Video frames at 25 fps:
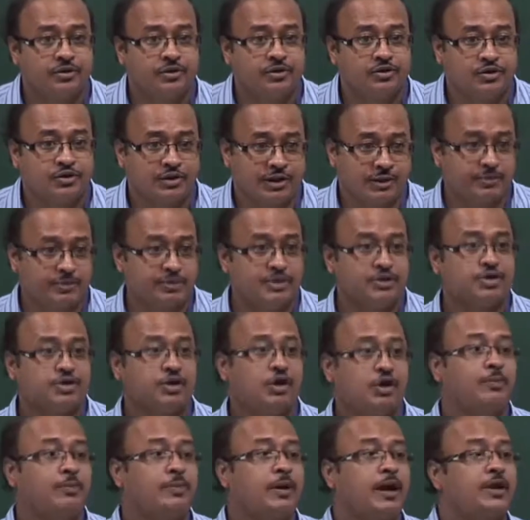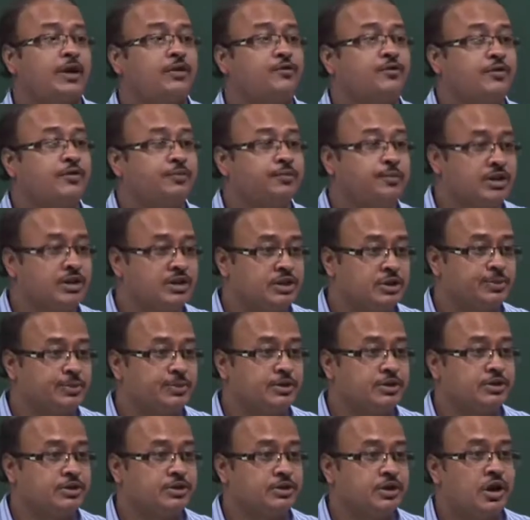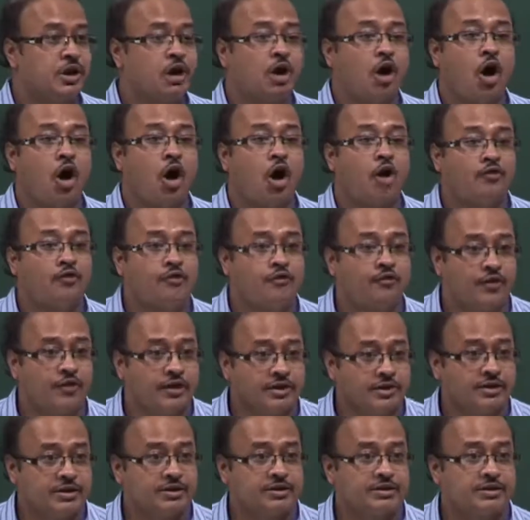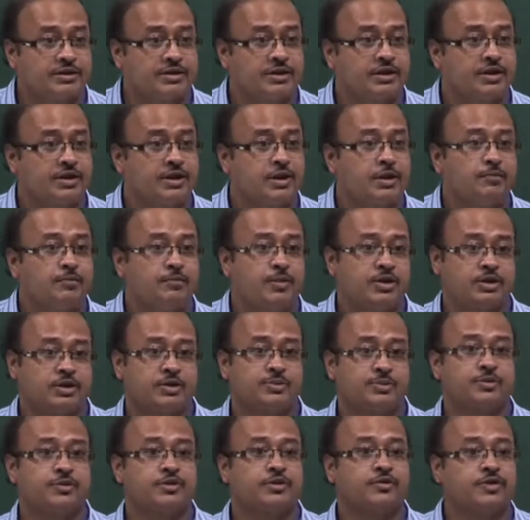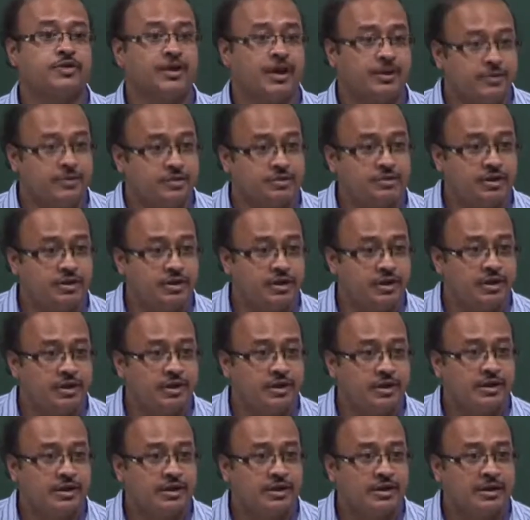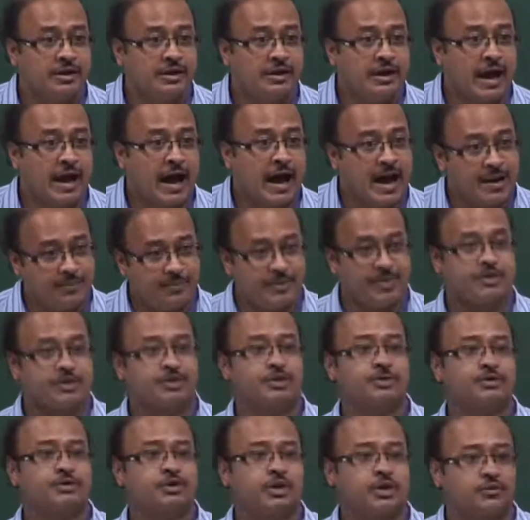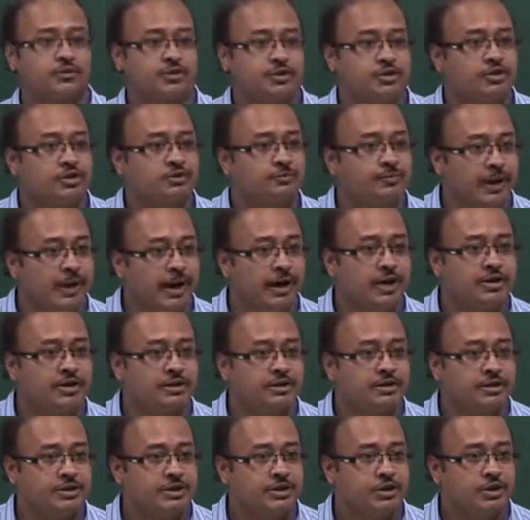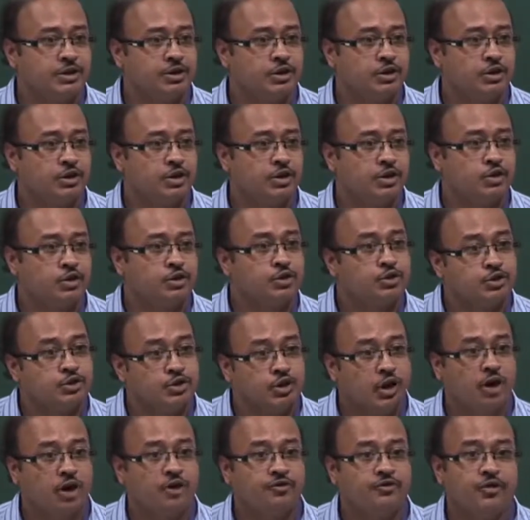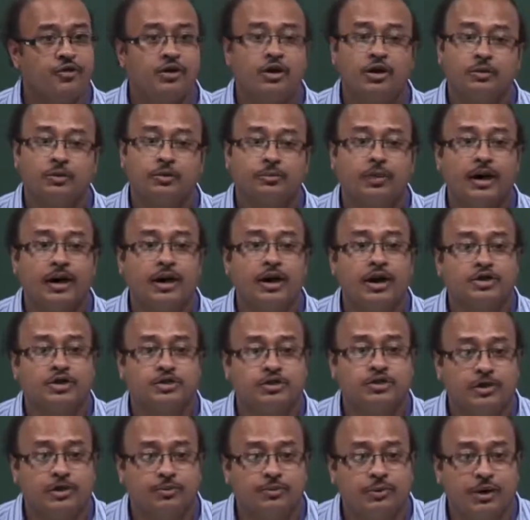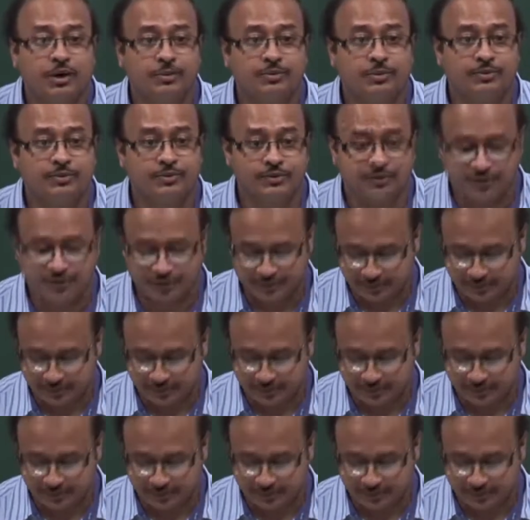So, that means you are applying principles of physics, principles of chemistry and principles obviously of biology to solve biological problems.